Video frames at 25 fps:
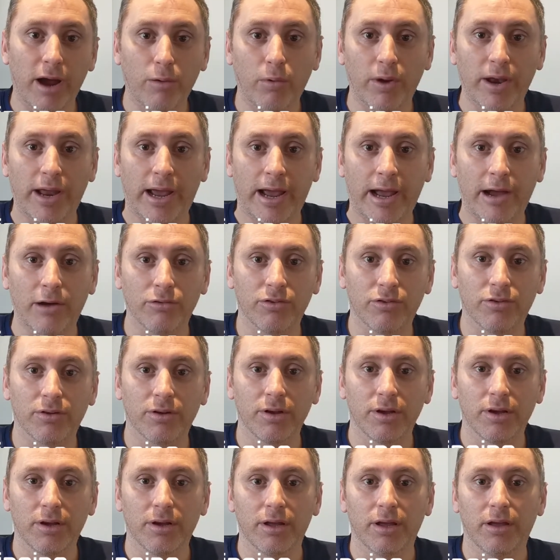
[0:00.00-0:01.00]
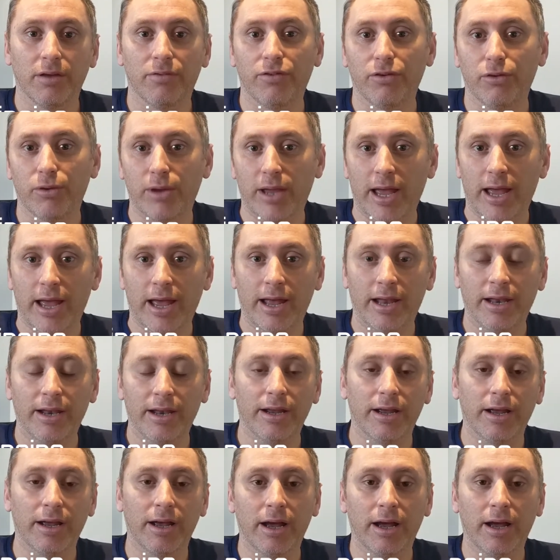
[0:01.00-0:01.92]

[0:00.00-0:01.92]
out if you can,